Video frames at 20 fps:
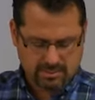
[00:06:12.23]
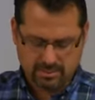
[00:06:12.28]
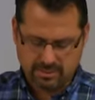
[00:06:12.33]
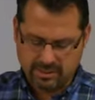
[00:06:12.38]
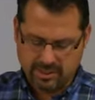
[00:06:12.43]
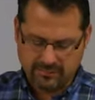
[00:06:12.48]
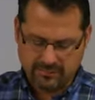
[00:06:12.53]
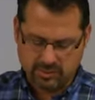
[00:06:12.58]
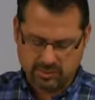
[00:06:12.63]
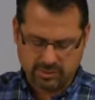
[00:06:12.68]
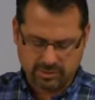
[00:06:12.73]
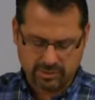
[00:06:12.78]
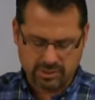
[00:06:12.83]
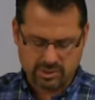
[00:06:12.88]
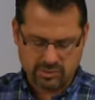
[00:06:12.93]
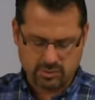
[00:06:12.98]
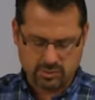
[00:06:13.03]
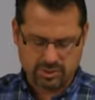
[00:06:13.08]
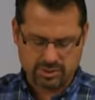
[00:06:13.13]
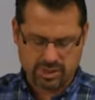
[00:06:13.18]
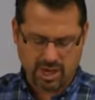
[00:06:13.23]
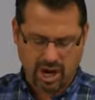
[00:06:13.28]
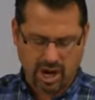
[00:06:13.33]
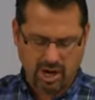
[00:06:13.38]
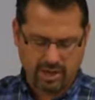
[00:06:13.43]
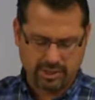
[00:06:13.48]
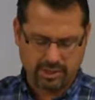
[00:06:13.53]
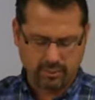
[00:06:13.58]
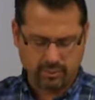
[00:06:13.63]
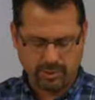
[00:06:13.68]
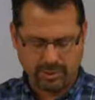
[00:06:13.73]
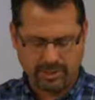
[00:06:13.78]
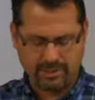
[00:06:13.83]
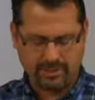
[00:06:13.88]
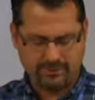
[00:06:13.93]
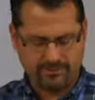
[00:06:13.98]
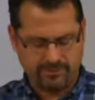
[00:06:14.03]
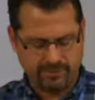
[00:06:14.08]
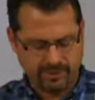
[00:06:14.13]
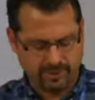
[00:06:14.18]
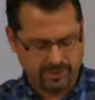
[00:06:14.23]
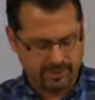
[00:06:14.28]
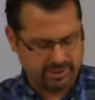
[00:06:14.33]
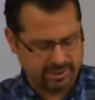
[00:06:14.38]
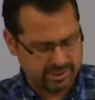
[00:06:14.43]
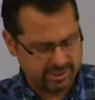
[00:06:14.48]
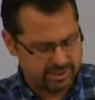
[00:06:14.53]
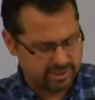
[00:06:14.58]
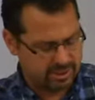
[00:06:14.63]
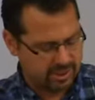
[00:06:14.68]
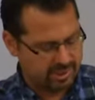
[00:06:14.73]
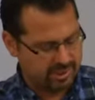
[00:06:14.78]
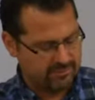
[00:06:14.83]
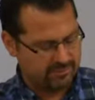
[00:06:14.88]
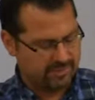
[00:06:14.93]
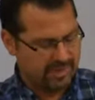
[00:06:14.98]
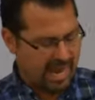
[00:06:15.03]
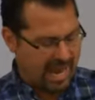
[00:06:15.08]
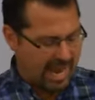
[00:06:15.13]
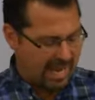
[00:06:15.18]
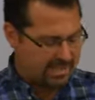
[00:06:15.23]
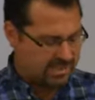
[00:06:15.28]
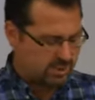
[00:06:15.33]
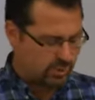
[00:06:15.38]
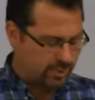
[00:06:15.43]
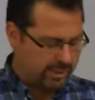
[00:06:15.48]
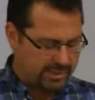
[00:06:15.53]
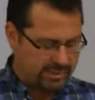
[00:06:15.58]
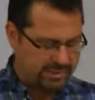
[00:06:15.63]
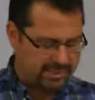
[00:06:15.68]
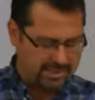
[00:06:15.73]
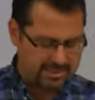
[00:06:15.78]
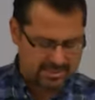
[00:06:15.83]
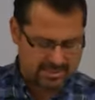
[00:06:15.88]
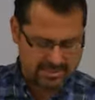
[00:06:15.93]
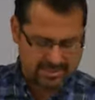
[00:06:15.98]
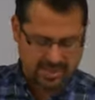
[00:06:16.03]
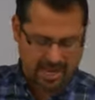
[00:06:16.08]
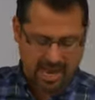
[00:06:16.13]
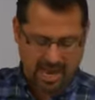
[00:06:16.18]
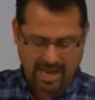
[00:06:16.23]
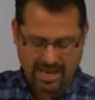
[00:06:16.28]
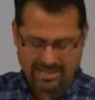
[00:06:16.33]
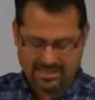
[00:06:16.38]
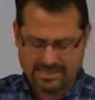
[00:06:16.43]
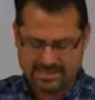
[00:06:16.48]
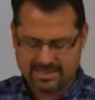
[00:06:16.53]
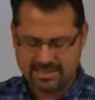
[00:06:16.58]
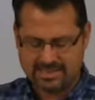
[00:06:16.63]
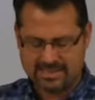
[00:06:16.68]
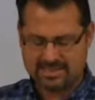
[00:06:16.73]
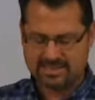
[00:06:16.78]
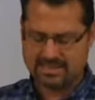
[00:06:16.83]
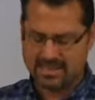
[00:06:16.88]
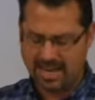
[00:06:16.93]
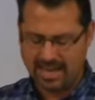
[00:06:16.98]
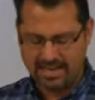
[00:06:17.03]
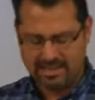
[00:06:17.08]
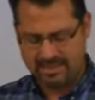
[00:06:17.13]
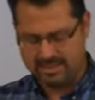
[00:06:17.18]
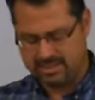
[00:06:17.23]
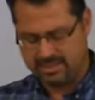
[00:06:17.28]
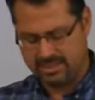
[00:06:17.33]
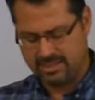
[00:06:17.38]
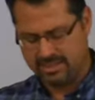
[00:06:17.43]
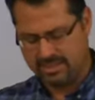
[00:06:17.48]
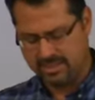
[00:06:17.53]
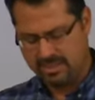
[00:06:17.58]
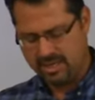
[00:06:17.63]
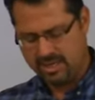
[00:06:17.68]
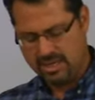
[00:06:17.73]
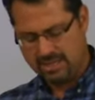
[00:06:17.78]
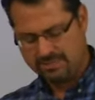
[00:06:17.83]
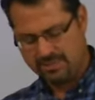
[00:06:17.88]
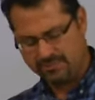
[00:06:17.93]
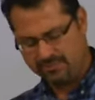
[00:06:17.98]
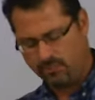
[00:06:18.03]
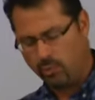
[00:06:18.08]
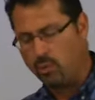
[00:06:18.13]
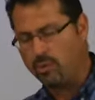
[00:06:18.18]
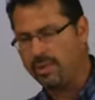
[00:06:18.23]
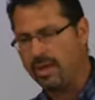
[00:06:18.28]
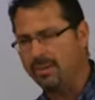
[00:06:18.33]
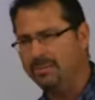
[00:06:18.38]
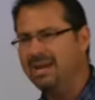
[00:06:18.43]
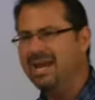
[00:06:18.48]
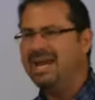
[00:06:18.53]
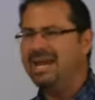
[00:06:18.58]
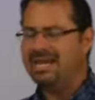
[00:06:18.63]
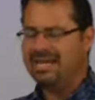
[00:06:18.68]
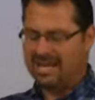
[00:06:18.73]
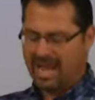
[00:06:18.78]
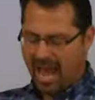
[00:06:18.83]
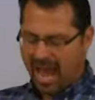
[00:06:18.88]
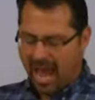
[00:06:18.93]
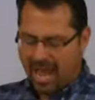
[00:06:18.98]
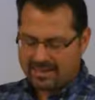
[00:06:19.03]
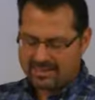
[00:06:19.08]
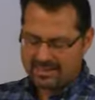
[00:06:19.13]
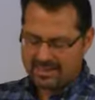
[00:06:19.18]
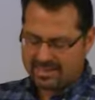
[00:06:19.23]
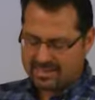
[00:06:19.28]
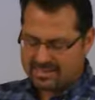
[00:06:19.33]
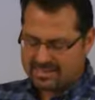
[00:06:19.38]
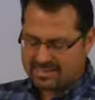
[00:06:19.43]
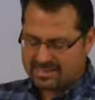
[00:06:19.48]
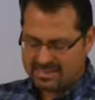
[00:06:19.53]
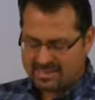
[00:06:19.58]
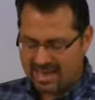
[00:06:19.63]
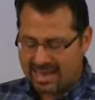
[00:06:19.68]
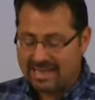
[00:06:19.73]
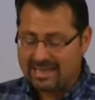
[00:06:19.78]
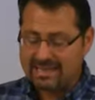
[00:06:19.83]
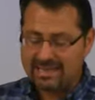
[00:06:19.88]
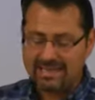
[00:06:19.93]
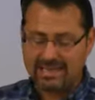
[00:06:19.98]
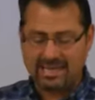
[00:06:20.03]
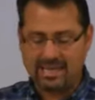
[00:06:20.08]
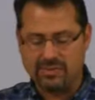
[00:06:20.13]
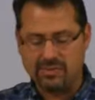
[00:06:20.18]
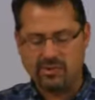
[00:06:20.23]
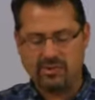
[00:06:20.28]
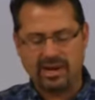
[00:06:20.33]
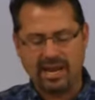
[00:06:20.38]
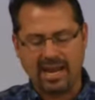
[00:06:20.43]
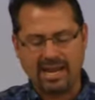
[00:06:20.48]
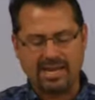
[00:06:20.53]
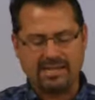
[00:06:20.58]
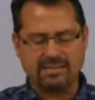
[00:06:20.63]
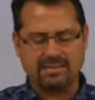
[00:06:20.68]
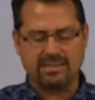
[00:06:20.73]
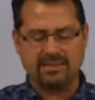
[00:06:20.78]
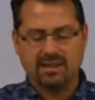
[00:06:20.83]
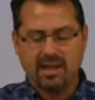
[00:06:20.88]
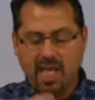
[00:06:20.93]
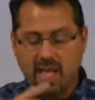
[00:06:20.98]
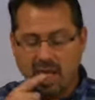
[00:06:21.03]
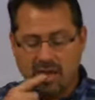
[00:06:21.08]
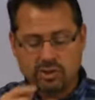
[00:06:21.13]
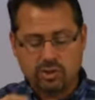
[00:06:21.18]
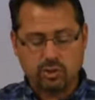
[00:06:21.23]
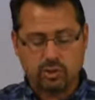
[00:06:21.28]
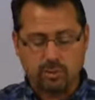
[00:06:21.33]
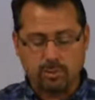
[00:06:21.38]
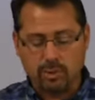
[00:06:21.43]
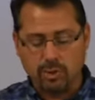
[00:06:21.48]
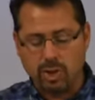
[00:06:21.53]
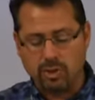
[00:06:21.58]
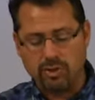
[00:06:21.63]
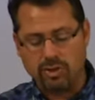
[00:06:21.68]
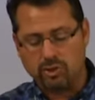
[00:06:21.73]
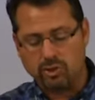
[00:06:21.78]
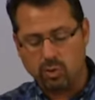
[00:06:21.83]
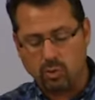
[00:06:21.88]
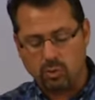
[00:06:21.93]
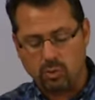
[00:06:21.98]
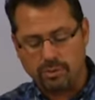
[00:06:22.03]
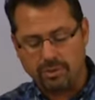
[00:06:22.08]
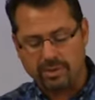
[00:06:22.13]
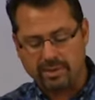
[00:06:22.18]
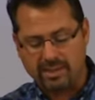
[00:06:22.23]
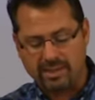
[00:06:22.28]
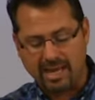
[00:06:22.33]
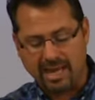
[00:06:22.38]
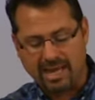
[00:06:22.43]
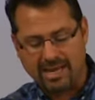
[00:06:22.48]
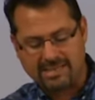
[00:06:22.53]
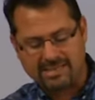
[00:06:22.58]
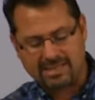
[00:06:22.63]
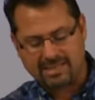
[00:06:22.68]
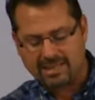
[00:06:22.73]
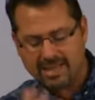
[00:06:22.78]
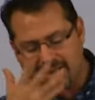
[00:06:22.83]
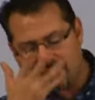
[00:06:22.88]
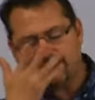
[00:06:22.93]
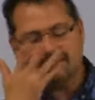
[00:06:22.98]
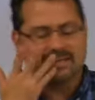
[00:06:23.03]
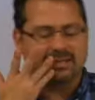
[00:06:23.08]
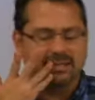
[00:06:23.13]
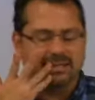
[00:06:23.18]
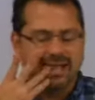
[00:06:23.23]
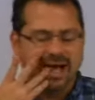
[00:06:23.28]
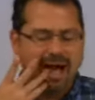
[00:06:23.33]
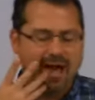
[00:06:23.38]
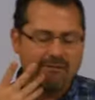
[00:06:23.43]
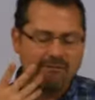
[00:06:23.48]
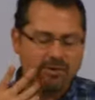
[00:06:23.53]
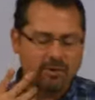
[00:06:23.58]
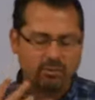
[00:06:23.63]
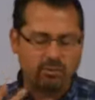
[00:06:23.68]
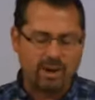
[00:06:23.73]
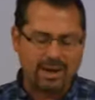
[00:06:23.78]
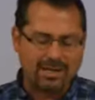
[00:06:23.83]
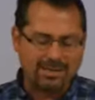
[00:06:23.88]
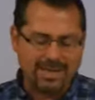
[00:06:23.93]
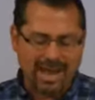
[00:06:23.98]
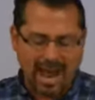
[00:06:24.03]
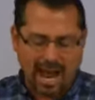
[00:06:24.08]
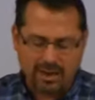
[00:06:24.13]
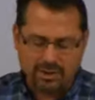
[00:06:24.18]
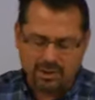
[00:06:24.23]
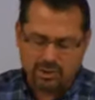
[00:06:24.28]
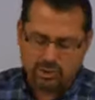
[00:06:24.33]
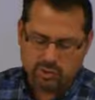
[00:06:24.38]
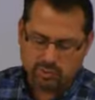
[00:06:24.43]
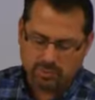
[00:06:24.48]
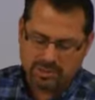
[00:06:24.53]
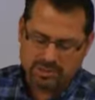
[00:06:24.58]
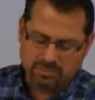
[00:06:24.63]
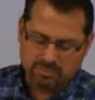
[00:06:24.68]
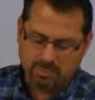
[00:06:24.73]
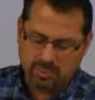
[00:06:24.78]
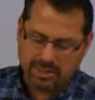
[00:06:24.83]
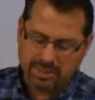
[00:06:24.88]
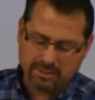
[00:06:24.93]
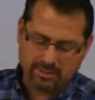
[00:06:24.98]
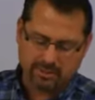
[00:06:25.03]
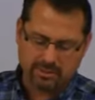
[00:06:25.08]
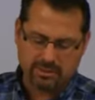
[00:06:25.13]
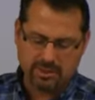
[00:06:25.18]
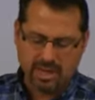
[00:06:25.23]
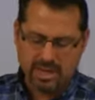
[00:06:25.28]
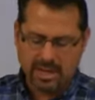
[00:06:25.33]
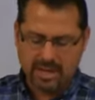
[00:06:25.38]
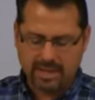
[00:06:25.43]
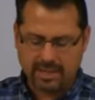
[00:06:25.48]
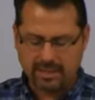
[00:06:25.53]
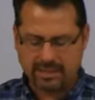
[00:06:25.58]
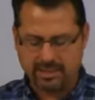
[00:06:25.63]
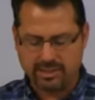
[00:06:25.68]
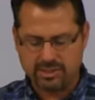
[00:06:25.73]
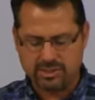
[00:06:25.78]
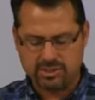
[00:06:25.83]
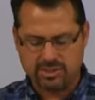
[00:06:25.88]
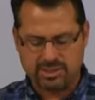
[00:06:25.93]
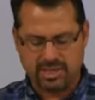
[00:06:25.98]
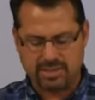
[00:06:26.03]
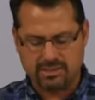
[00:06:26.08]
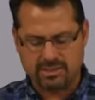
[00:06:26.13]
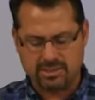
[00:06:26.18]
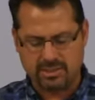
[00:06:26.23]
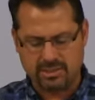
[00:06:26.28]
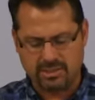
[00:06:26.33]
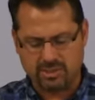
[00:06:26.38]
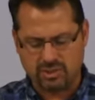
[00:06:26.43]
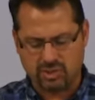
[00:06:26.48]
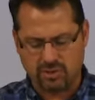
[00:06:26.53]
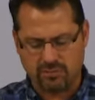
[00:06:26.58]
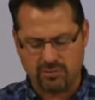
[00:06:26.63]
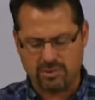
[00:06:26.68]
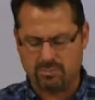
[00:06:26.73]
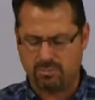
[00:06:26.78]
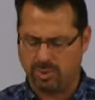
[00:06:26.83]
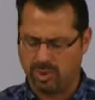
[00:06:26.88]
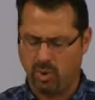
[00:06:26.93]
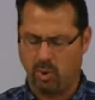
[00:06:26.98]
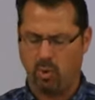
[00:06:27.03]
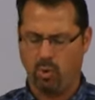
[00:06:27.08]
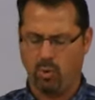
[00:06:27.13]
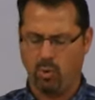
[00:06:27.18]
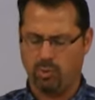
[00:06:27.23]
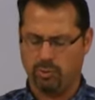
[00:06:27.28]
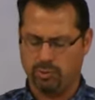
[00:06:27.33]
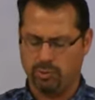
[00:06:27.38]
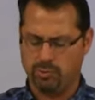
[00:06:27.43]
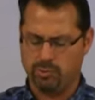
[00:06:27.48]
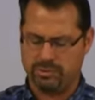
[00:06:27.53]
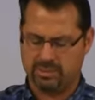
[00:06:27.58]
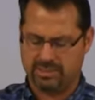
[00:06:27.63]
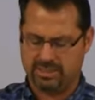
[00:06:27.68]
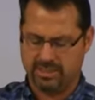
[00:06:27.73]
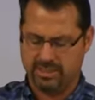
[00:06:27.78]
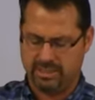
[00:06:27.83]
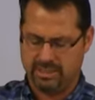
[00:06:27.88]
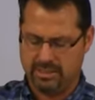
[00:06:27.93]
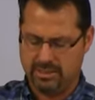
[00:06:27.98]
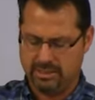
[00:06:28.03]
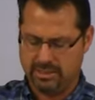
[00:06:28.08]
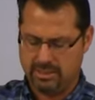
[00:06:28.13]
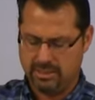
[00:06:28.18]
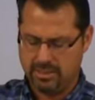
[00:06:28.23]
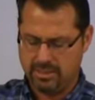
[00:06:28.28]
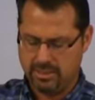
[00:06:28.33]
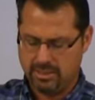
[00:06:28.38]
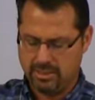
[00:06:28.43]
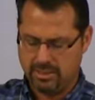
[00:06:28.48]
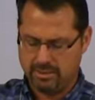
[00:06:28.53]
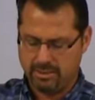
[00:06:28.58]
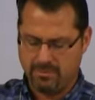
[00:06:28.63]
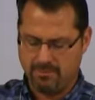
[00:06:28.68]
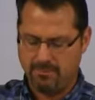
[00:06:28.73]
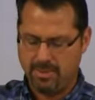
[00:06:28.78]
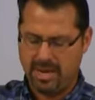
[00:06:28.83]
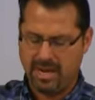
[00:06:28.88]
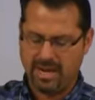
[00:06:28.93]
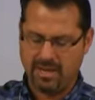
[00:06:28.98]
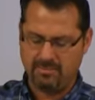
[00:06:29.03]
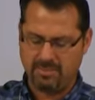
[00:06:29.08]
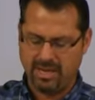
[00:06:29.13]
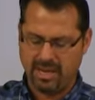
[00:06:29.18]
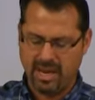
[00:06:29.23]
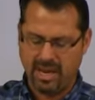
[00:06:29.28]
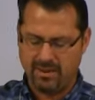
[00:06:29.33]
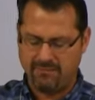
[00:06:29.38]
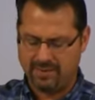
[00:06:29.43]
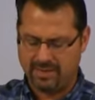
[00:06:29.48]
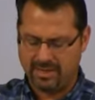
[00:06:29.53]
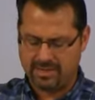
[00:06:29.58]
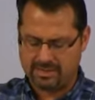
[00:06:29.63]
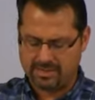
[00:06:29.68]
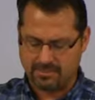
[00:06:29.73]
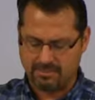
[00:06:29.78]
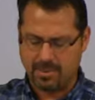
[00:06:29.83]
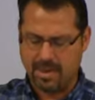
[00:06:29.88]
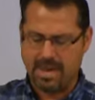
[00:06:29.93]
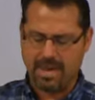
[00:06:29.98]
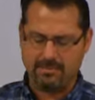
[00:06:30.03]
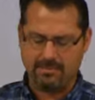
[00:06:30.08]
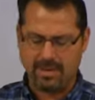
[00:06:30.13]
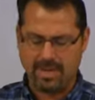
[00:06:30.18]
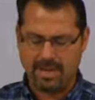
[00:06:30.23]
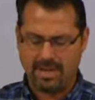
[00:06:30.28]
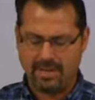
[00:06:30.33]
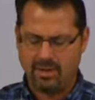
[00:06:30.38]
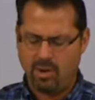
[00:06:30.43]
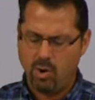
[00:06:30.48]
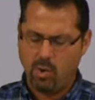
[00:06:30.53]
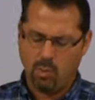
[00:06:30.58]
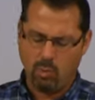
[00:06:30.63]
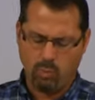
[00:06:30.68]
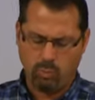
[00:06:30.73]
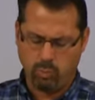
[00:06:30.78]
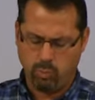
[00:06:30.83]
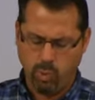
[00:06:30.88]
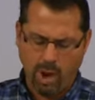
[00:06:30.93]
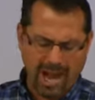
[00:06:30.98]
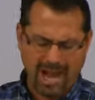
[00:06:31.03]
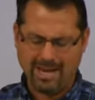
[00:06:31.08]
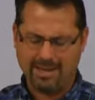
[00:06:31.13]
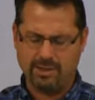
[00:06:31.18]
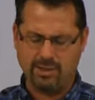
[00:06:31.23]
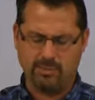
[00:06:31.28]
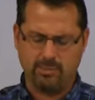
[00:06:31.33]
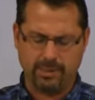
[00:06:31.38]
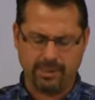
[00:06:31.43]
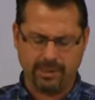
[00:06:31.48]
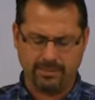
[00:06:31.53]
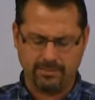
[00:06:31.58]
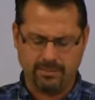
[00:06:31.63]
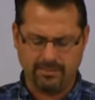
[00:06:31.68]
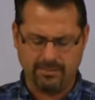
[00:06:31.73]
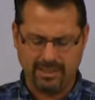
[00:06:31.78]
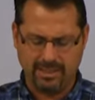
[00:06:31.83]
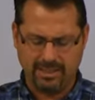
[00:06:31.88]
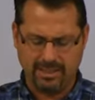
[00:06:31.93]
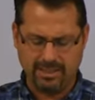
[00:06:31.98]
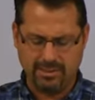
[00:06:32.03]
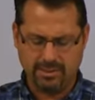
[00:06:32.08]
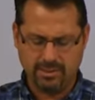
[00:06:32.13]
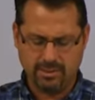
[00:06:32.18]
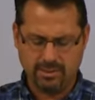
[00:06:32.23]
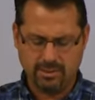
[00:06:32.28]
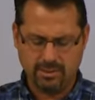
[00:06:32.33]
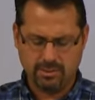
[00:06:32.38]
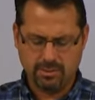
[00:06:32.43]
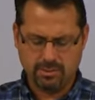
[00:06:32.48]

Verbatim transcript: Well, David took these words to heart and greatly feared Achish, king of Gath, so he disguised his sanity before them. He acted insanely in their hands and scribbled on the door of the gates and let saliva run down into his beard and Achish said to the servants, Behold, you see the man behaving as a madman. Why do you bring him to me?